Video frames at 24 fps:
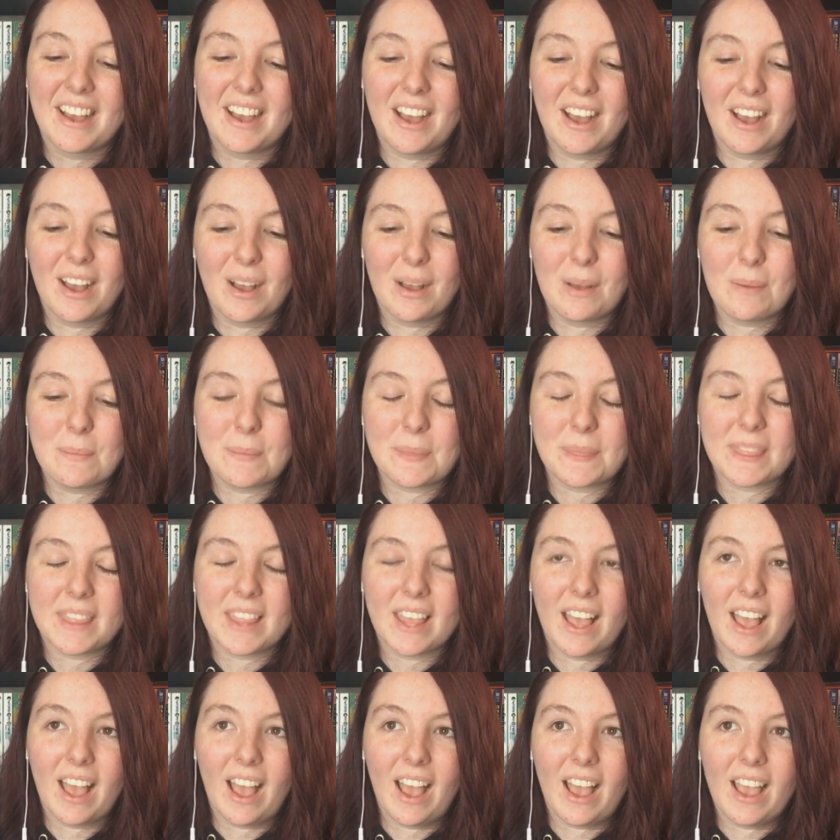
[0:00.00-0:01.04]
Um,
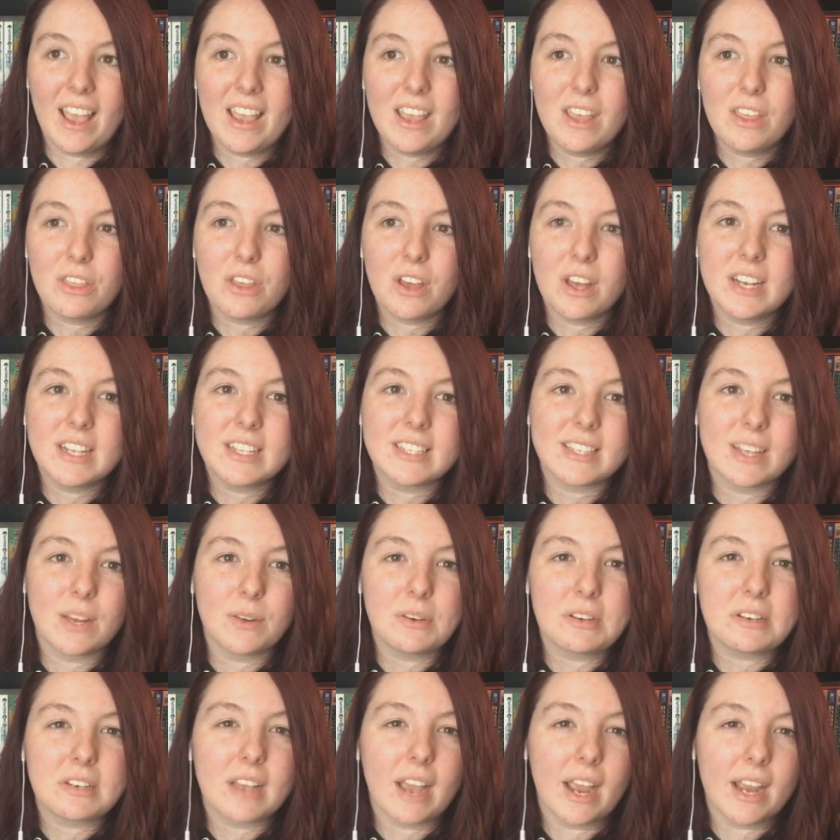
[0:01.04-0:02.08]
I thought it
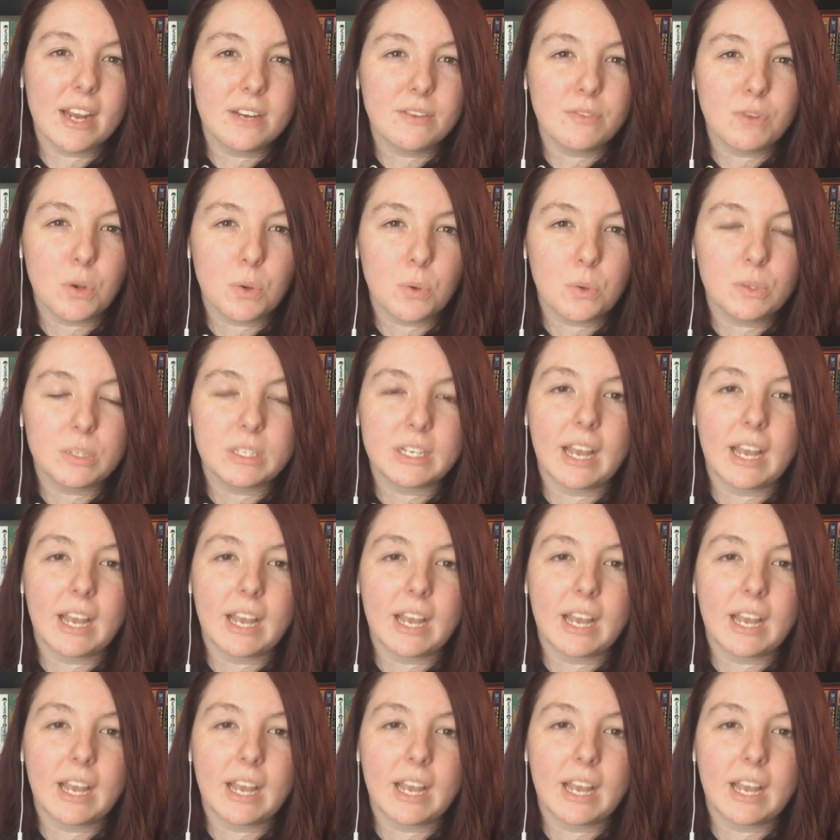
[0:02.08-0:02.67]
sounded kind of cool.